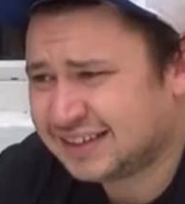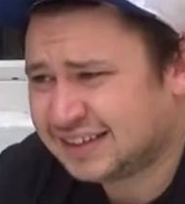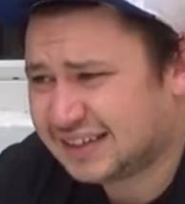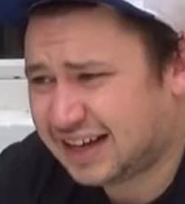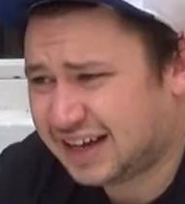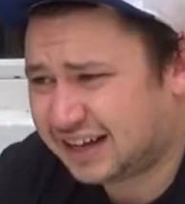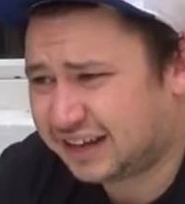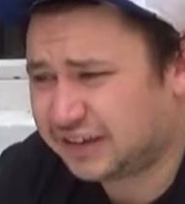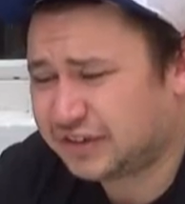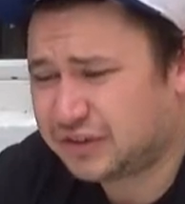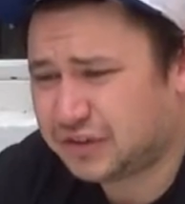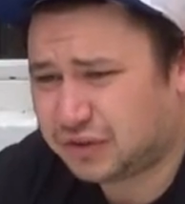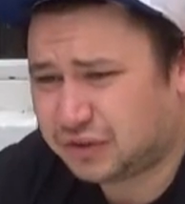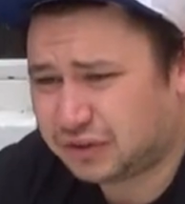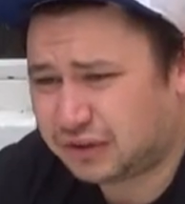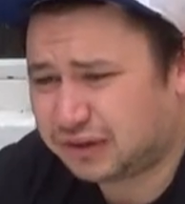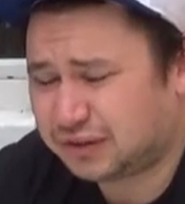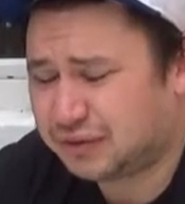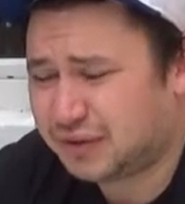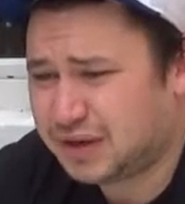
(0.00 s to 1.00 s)
I can
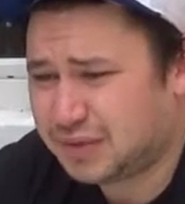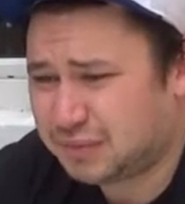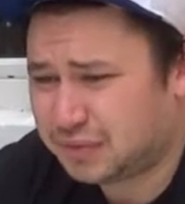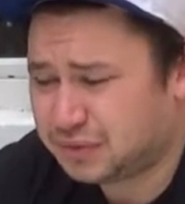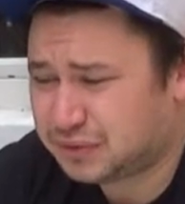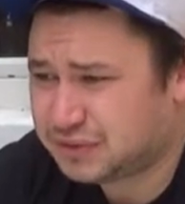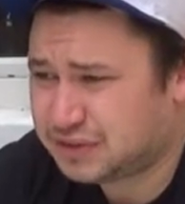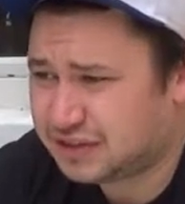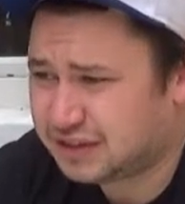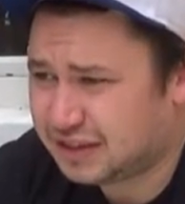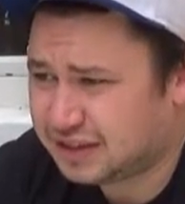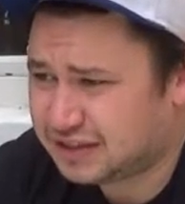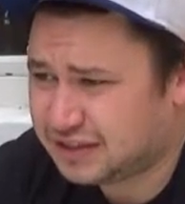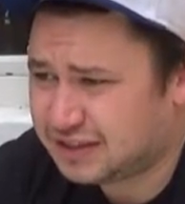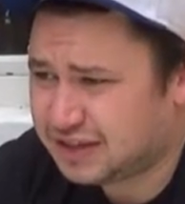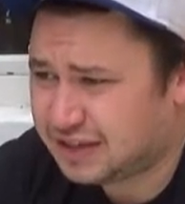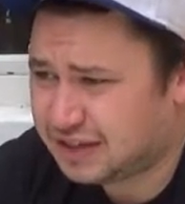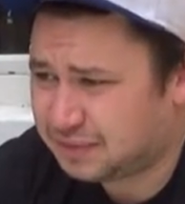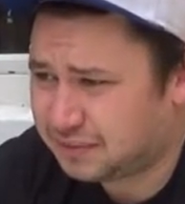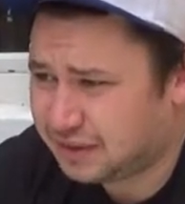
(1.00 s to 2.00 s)
juggle 3 balls, and that's
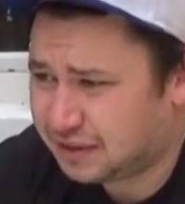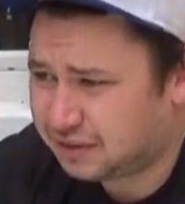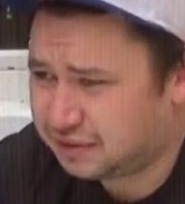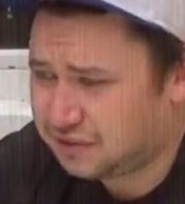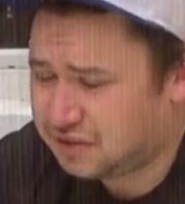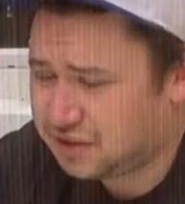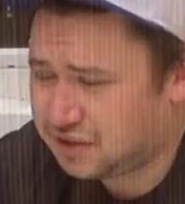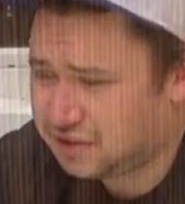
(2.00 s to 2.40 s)
taking me 3